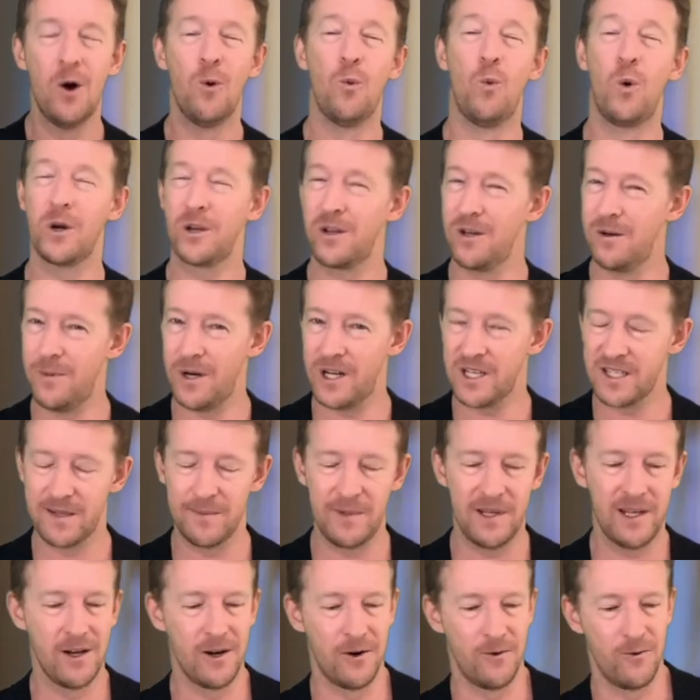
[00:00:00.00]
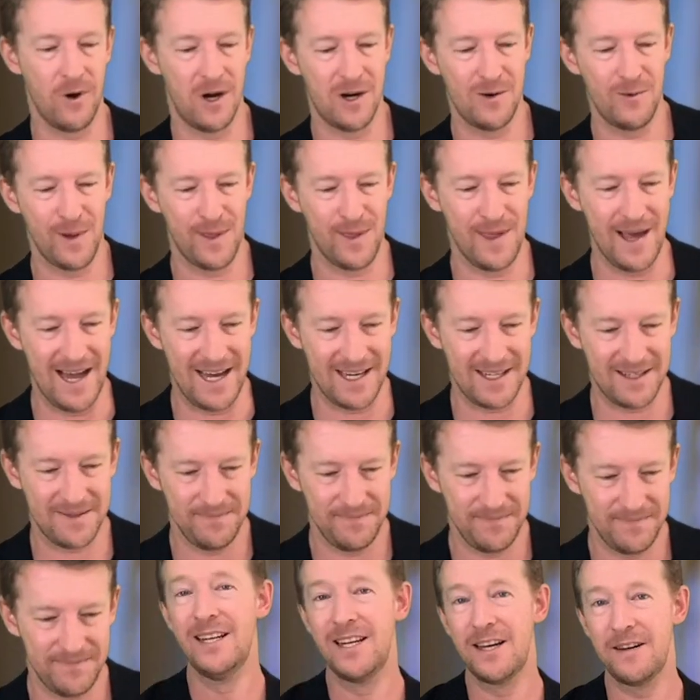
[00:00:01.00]
What could possibly go wrong with that?
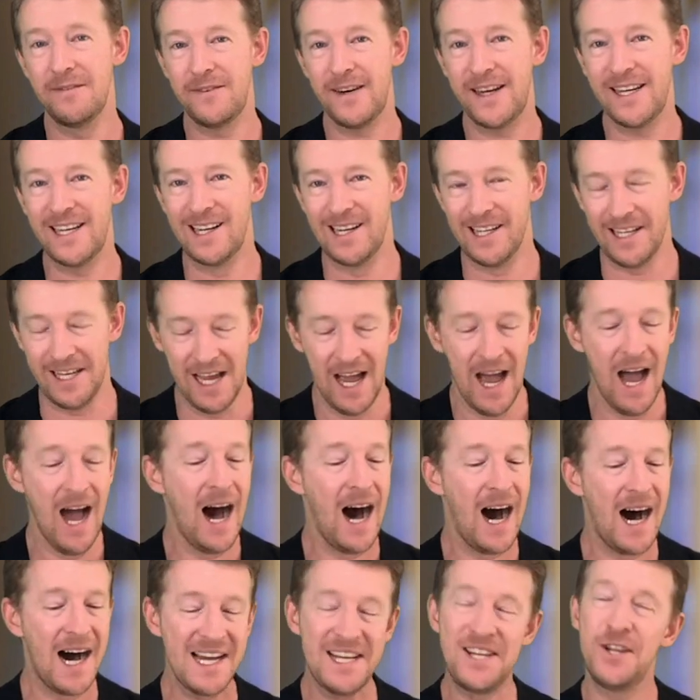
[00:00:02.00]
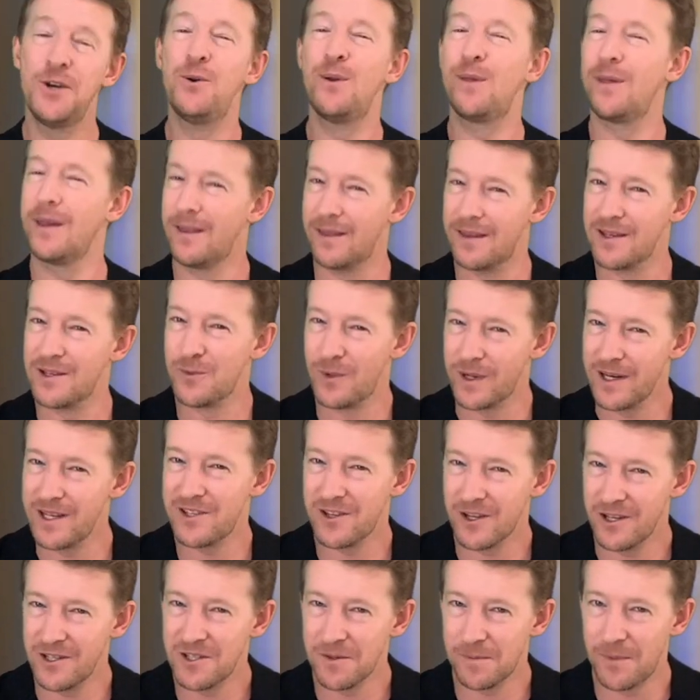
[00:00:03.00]
Now finally, I don't think this one is
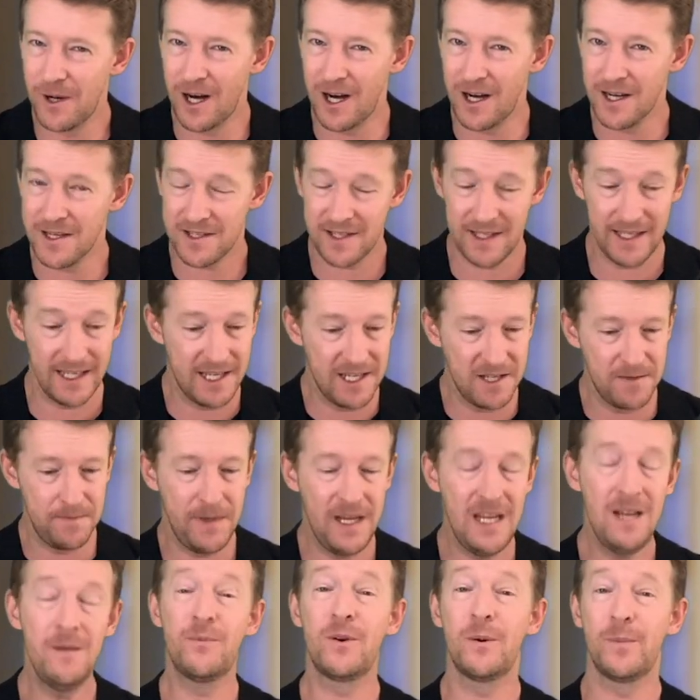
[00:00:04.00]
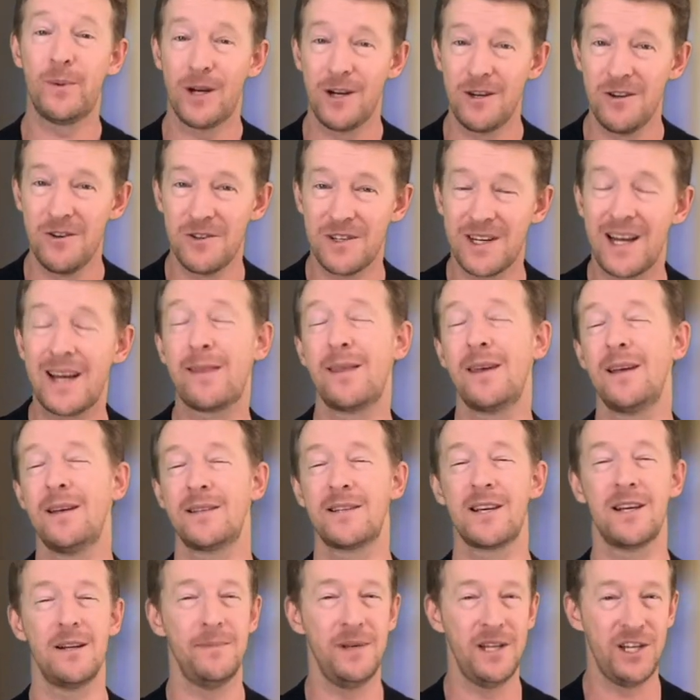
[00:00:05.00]
going to pass. It has been proposed, I think
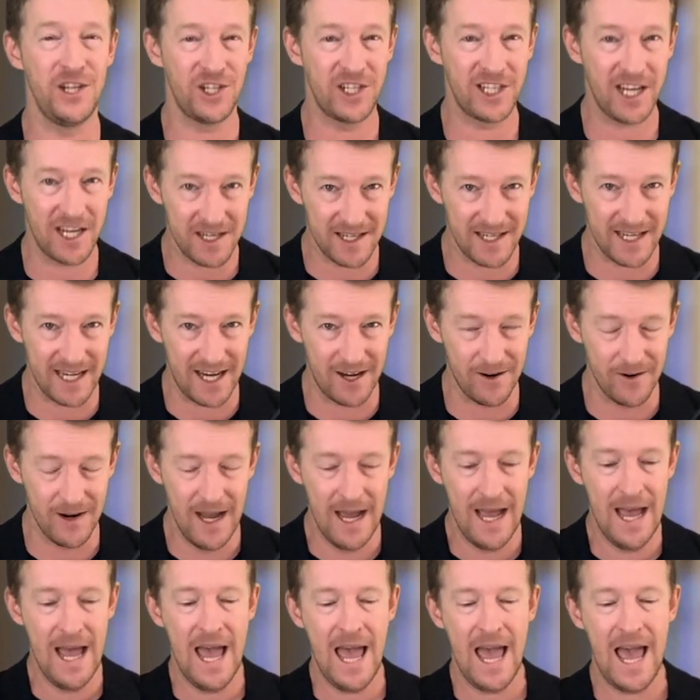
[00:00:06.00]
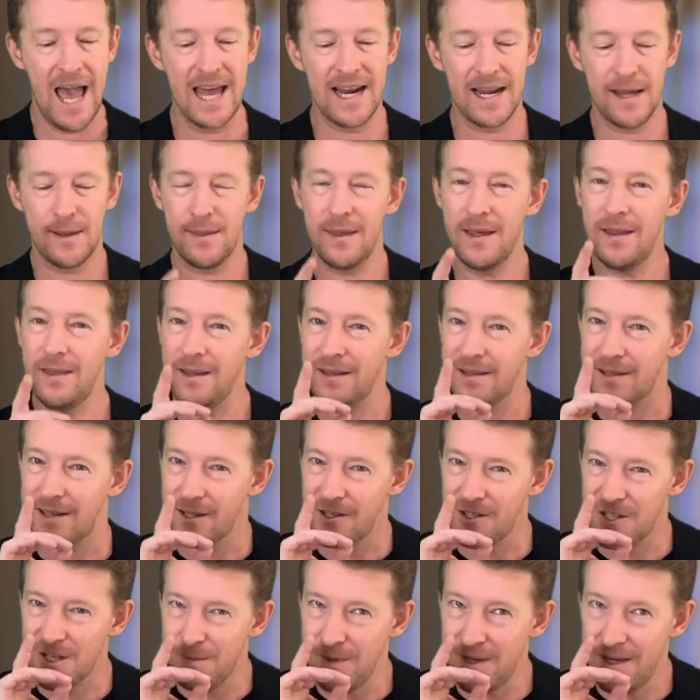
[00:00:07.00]
it's going to be shut down, and I think there's
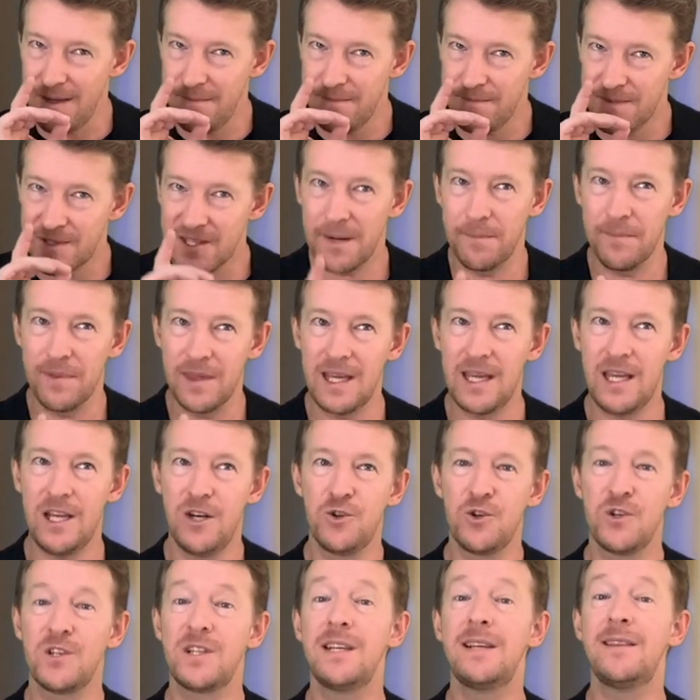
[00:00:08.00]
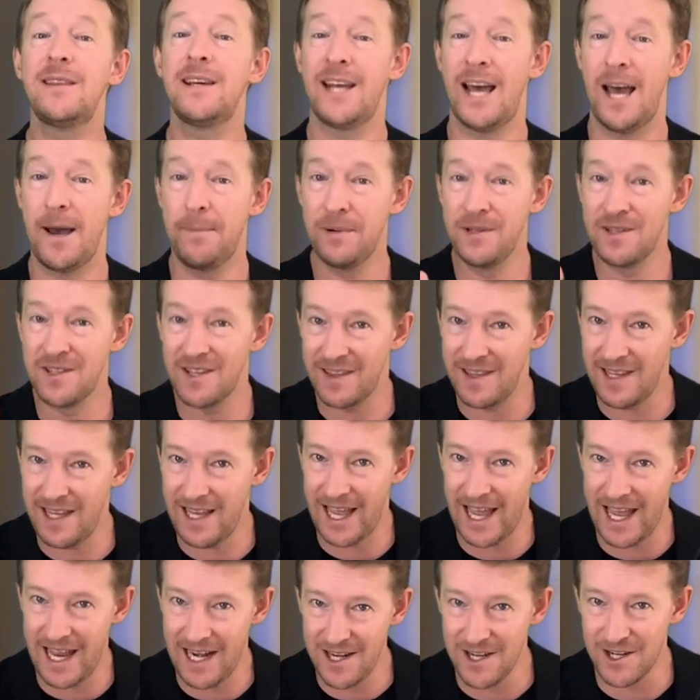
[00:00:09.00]
going to be something interesting that happens at
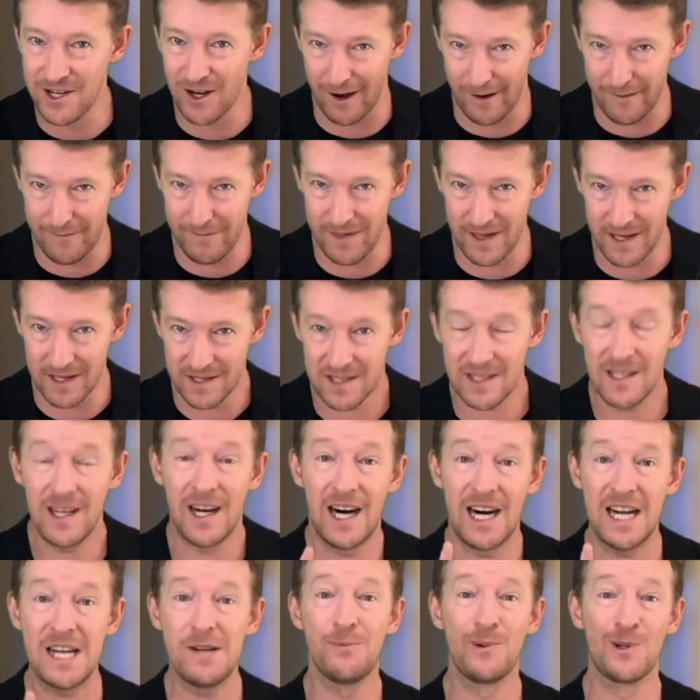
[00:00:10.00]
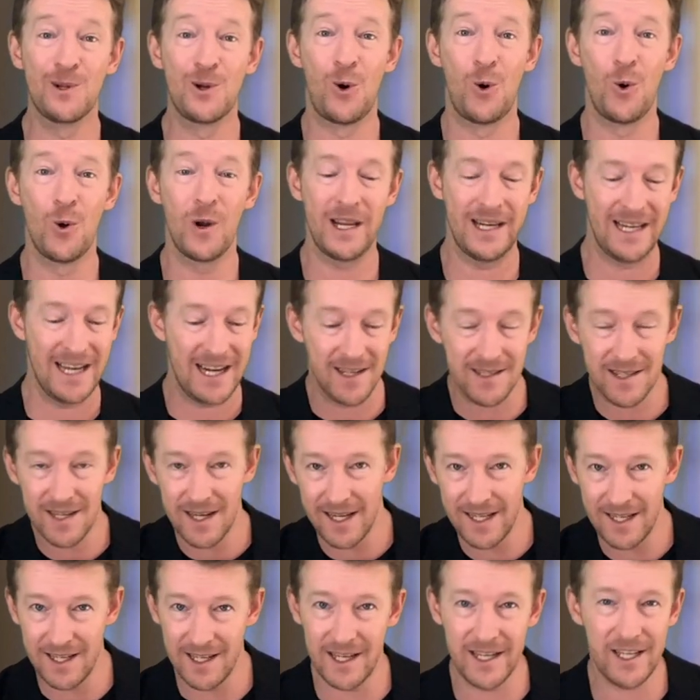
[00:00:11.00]
the end of this. I will call it out,
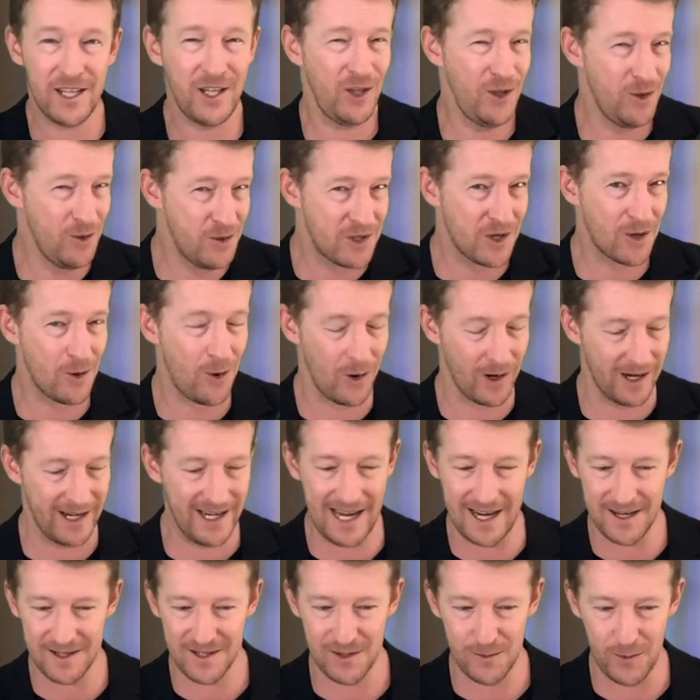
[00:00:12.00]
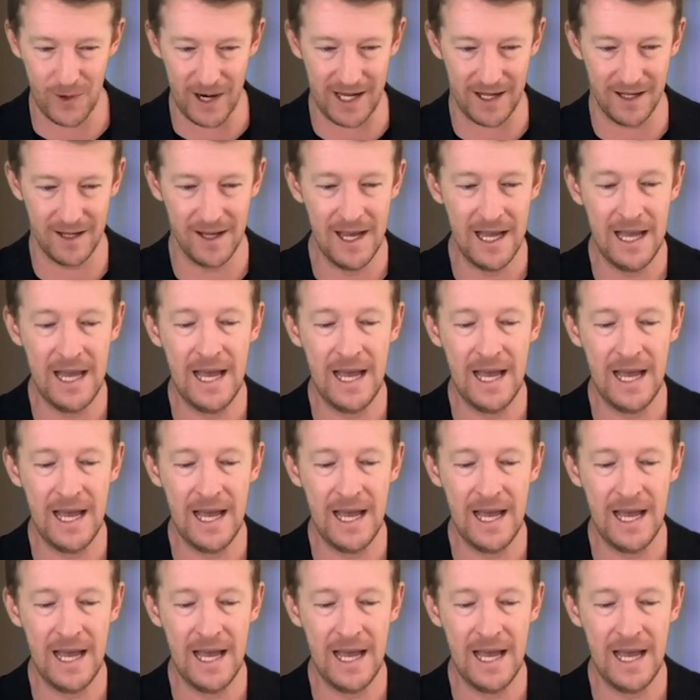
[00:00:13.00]
I'd like you to call it out as well.